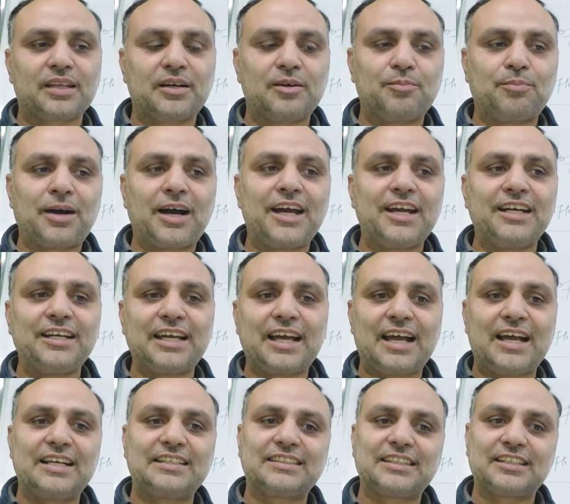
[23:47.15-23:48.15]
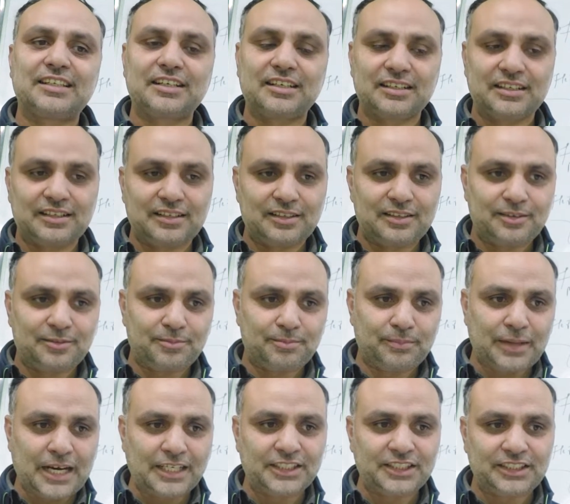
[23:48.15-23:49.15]
mind as a
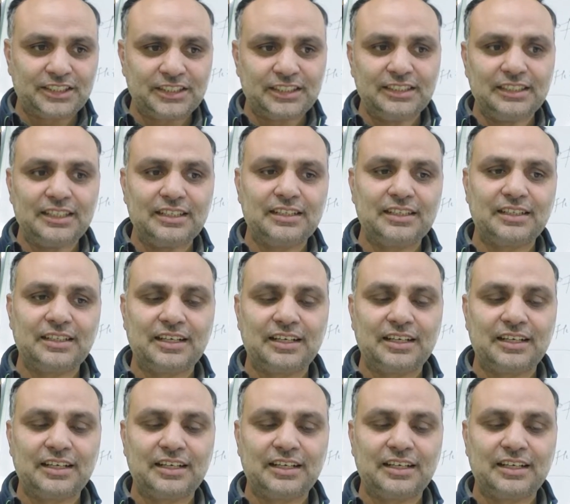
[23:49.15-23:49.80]
machine,